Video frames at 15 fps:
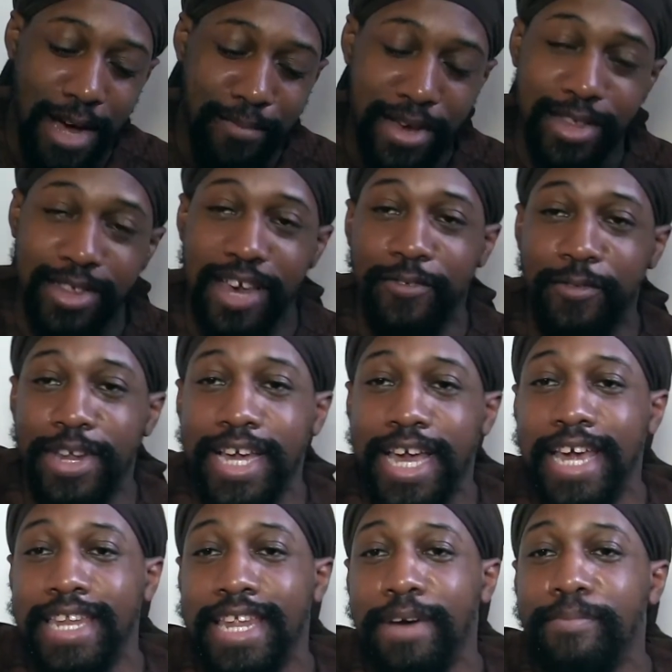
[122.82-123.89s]
know what I mean? So if you want to
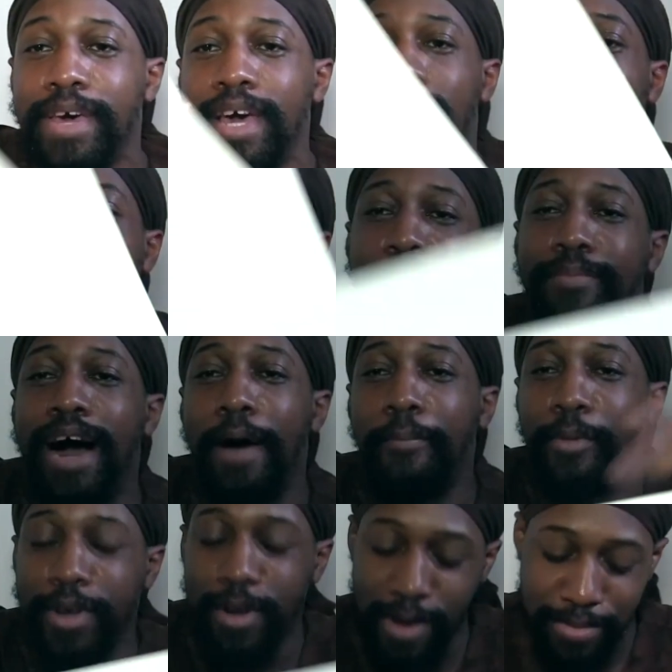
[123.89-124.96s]
get them, I'll
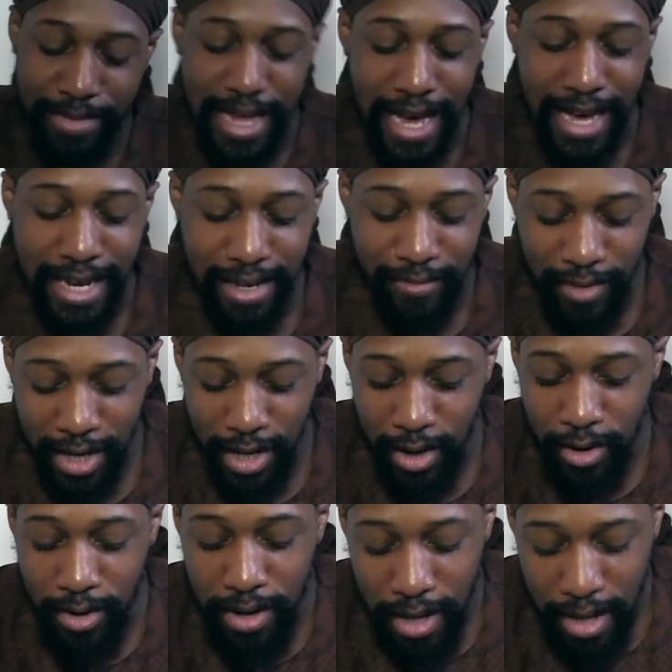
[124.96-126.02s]
put the website in the
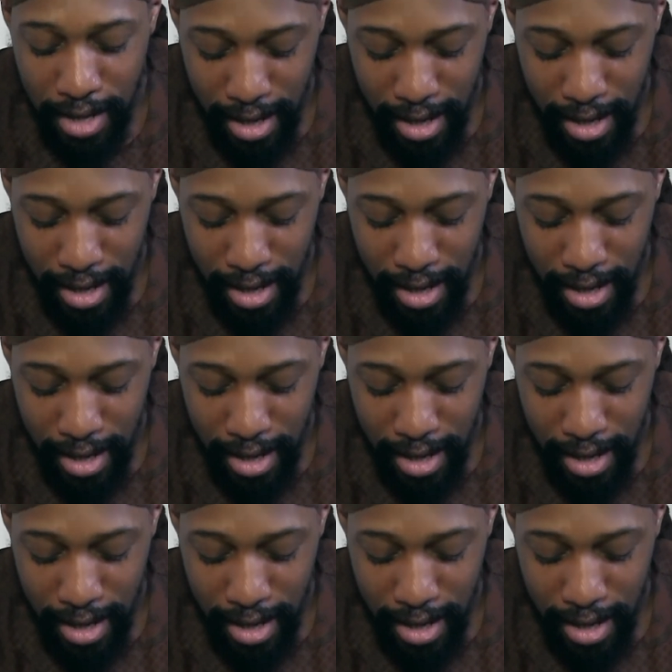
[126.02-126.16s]
video.